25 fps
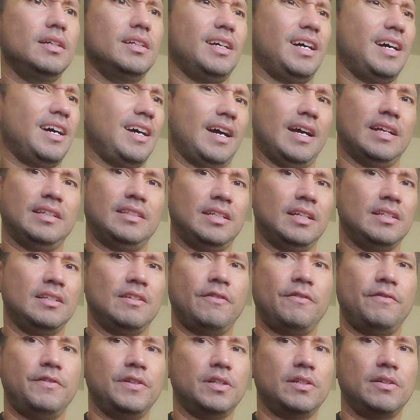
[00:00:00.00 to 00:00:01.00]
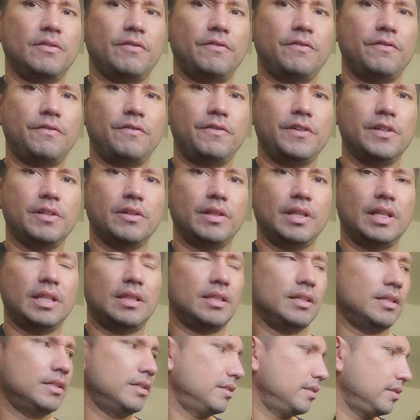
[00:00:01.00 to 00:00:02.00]
I tend to feel that
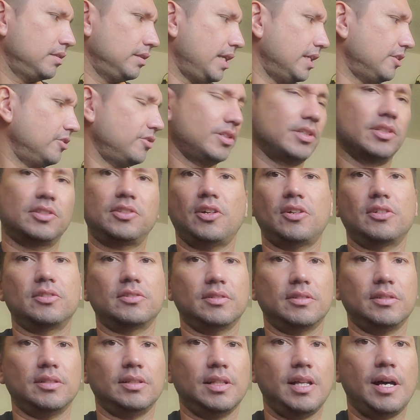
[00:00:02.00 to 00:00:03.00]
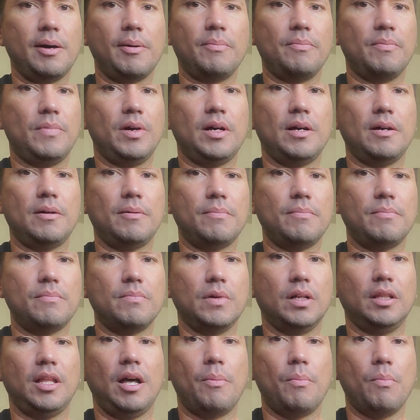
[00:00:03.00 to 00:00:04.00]
the electric guitars are a
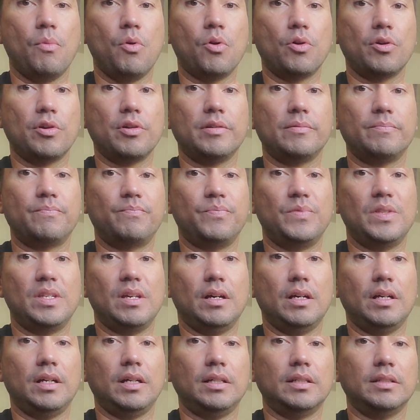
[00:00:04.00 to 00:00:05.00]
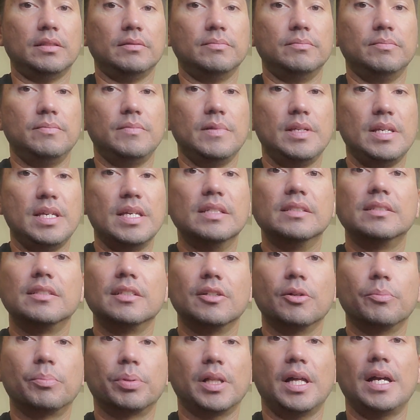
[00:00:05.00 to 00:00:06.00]
lot more
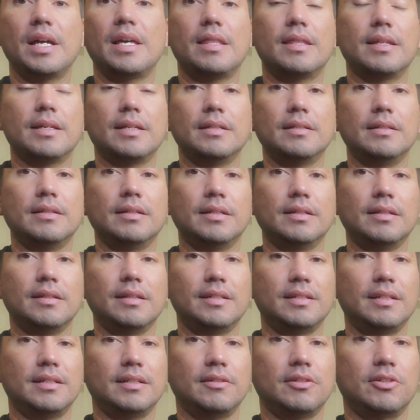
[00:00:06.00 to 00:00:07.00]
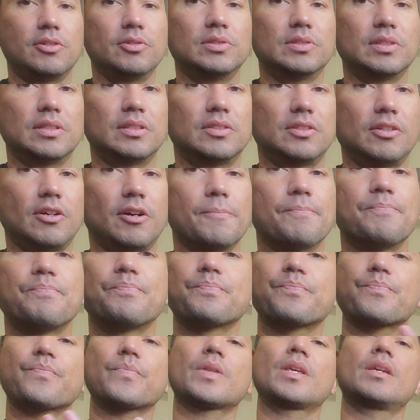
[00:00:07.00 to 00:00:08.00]
easy to play than an acoustic guitar.
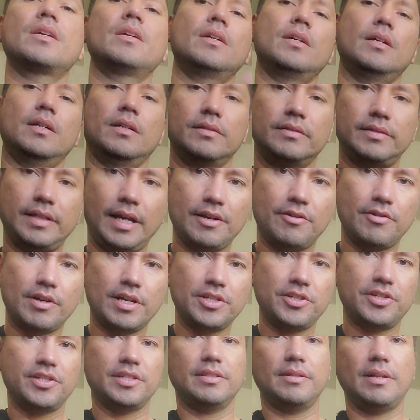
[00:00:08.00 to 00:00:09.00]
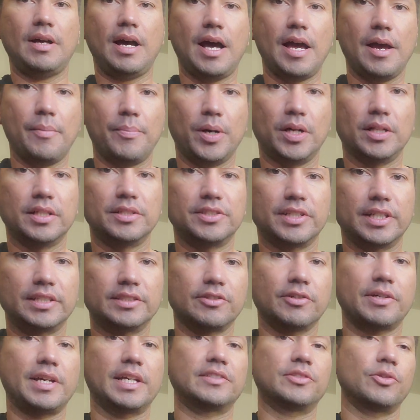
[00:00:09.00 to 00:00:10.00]
Digression. I apologize.
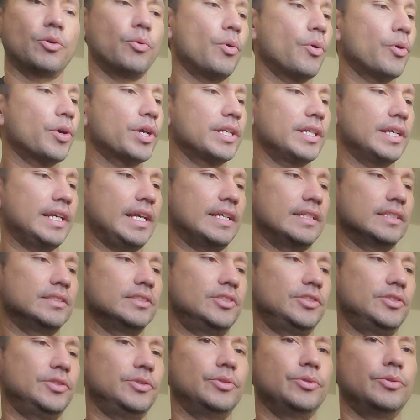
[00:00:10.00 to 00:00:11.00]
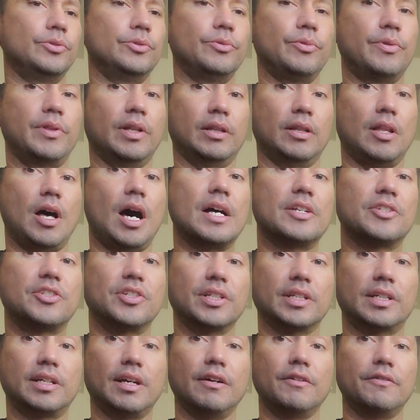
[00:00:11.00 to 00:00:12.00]
Okay, so we're going to get into the
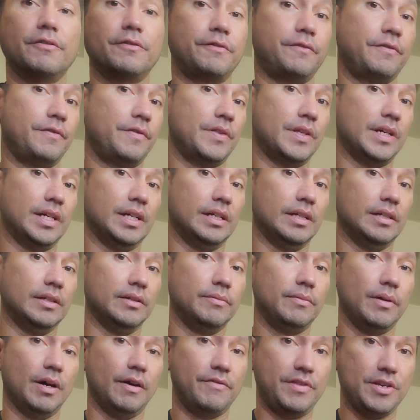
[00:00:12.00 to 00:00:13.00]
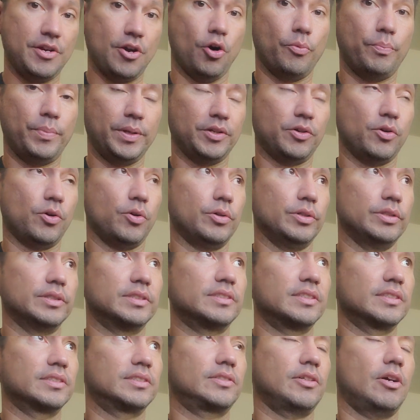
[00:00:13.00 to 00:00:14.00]
logic of the open
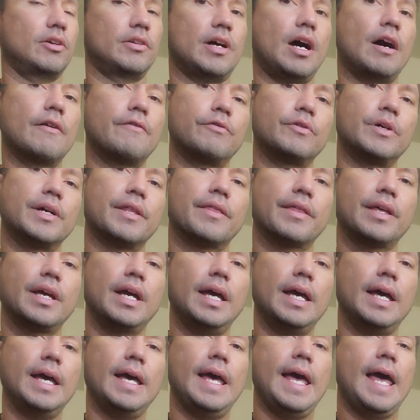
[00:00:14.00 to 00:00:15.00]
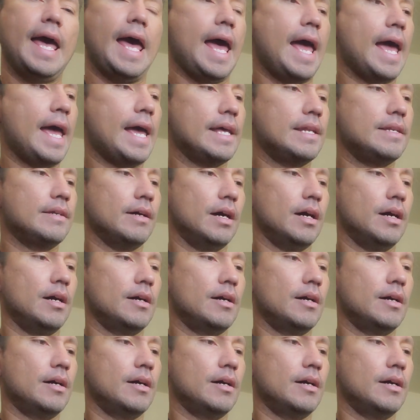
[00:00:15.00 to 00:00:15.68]
chords to start off with, and